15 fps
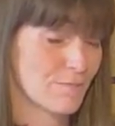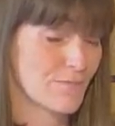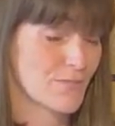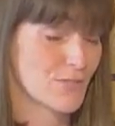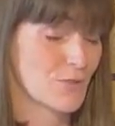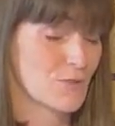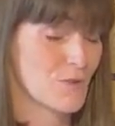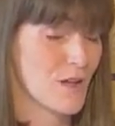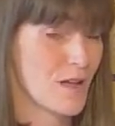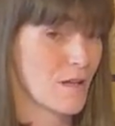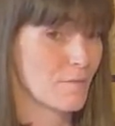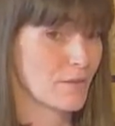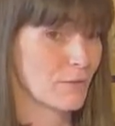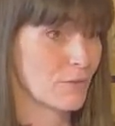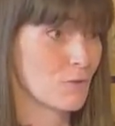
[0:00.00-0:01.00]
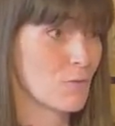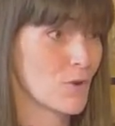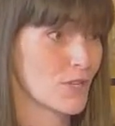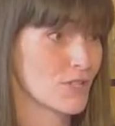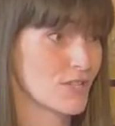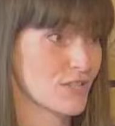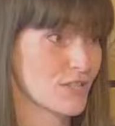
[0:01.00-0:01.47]
So, I mean, if you
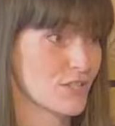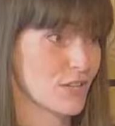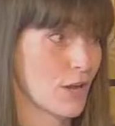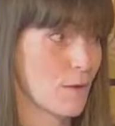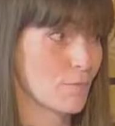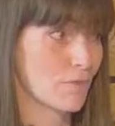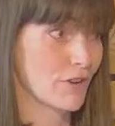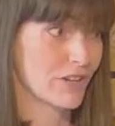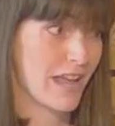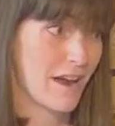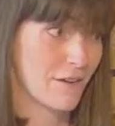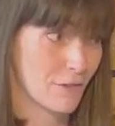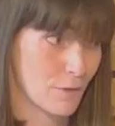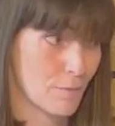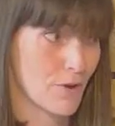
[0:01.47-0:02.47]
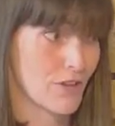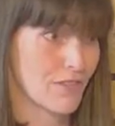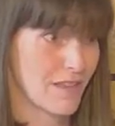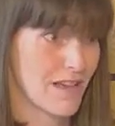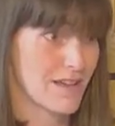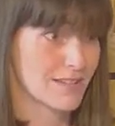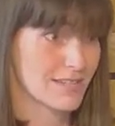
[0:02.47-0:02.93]
want to comfort Gareth about
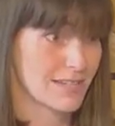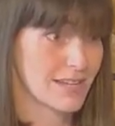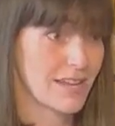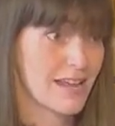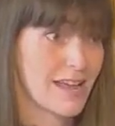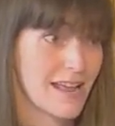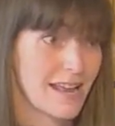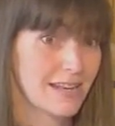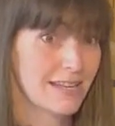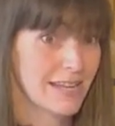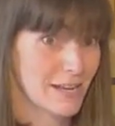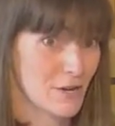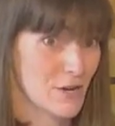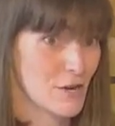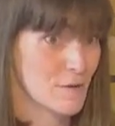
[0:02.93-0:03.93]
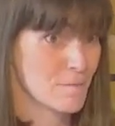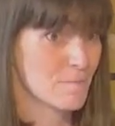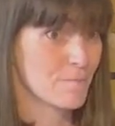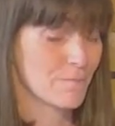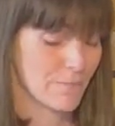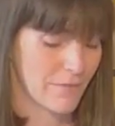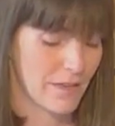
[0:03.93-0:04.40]
that later,
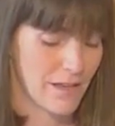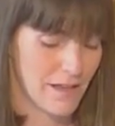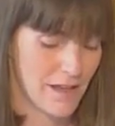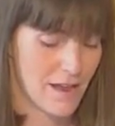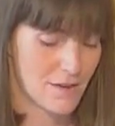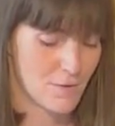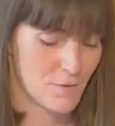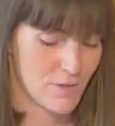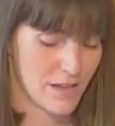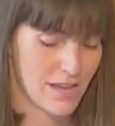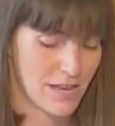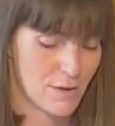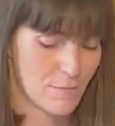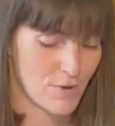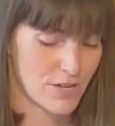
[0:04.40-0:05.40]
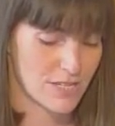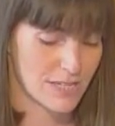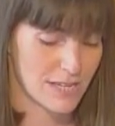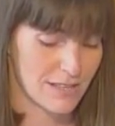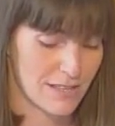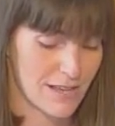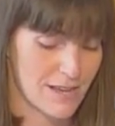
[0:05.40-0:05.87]
I know that he'd
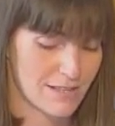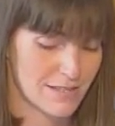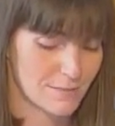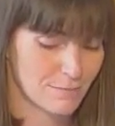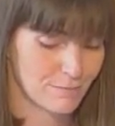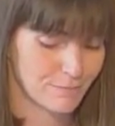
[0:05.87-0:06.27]
appreciate that.